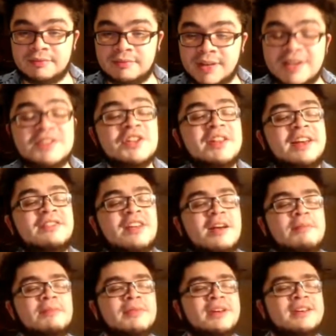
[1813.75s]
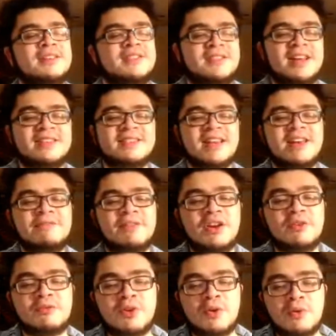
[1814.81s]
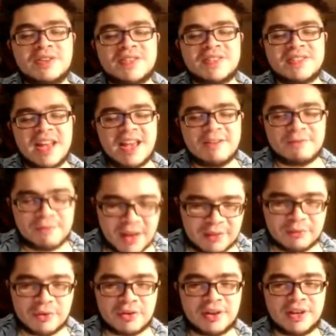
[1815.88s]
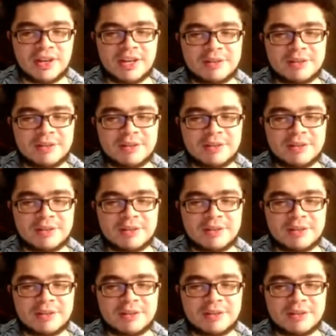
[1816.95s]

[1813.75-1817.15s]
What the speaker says: And until next time, stay safe and, of course, stay faithful.